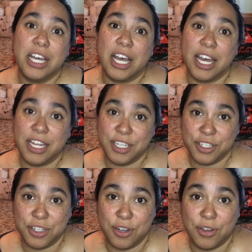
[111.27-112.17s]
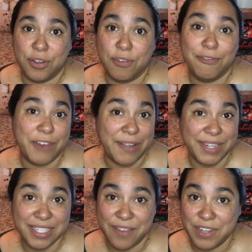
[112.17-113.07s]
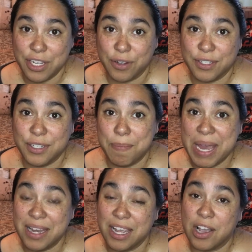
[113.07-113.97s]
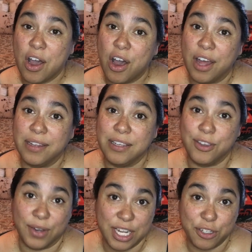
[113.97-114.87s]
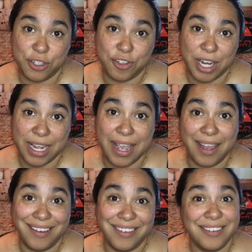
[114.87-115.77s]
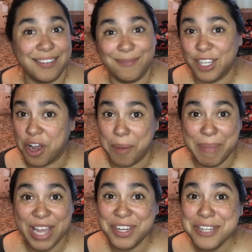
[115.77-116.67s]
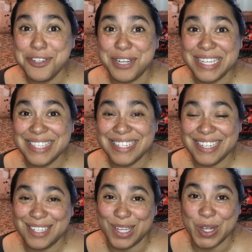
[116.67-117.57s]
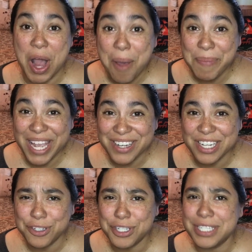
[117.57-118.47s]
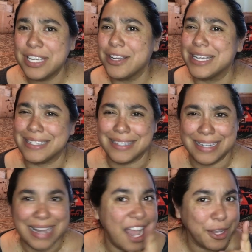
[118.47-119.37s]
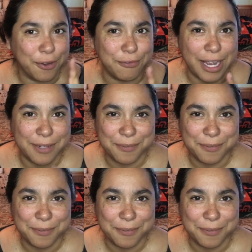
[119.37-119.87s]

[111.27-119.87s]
an additional 5 to 7 years depending on your interest rate and compound interest. So compound interest here is not your friend.